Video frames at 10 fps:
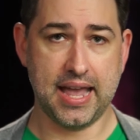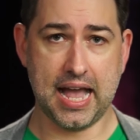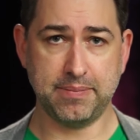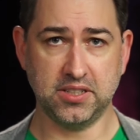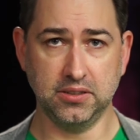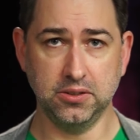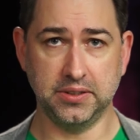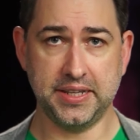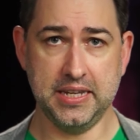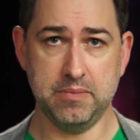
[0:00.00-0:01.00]

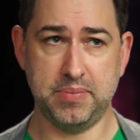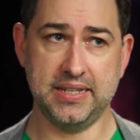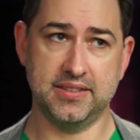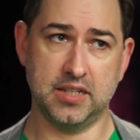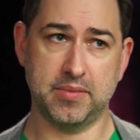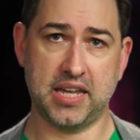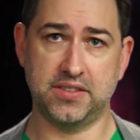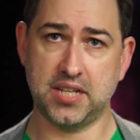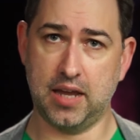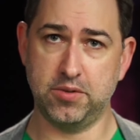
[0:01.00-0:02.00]
Absolutely, he'd be in some kind
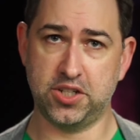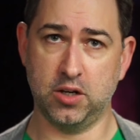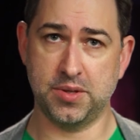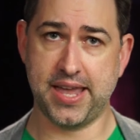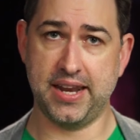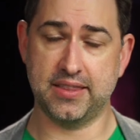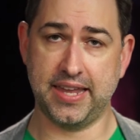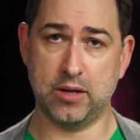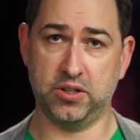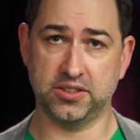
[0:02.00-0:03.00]
of timeshare with Kenneth
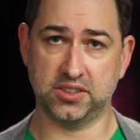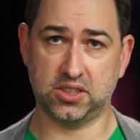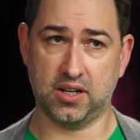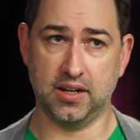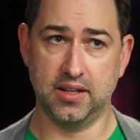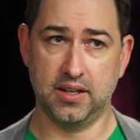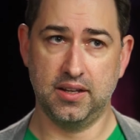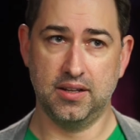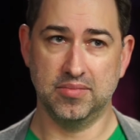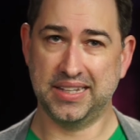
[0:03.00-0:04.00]
Gainwell to start.
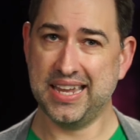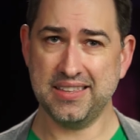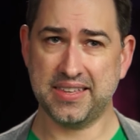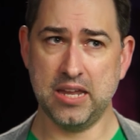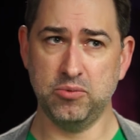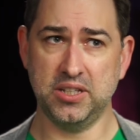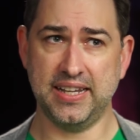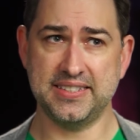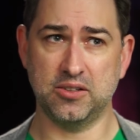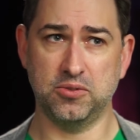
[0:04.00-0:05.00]
But Kenneth Gainwell
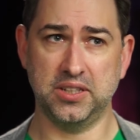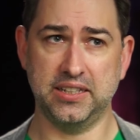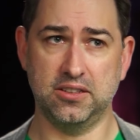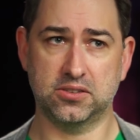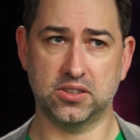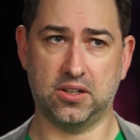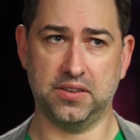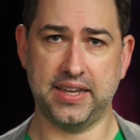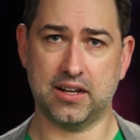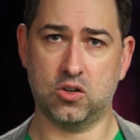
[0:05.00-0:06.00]
hasn't really looked
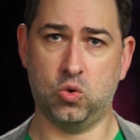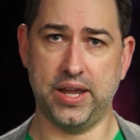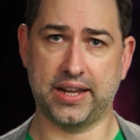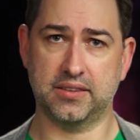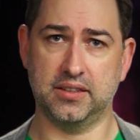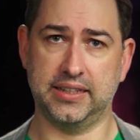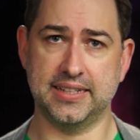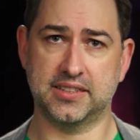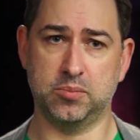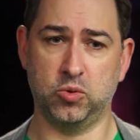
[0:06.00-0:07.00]
all that quick the
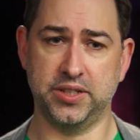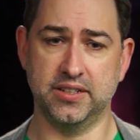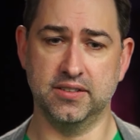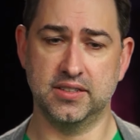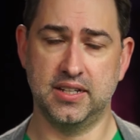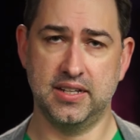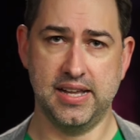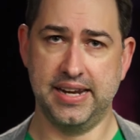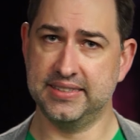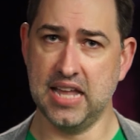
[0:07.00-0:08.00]
last couple of years.
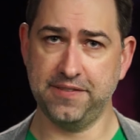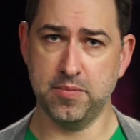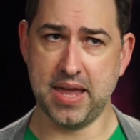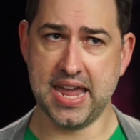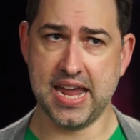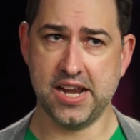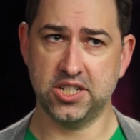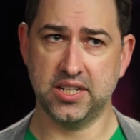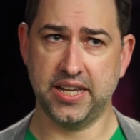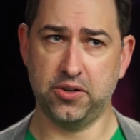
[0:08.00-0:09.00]
And it's not from
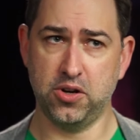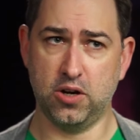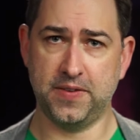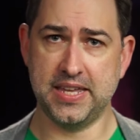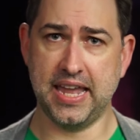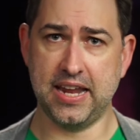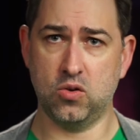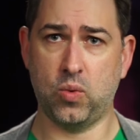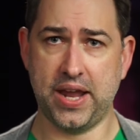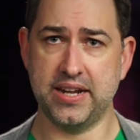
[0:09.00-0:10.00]
age. I don't know if he
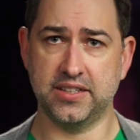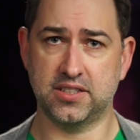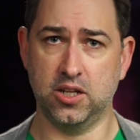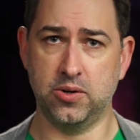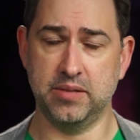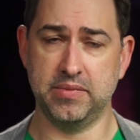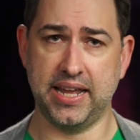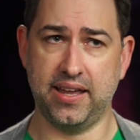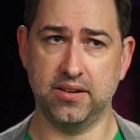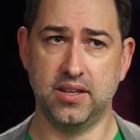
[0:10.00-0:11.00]
gained weight and it slowed him
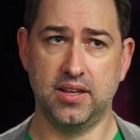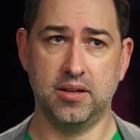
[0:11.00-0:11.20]
down.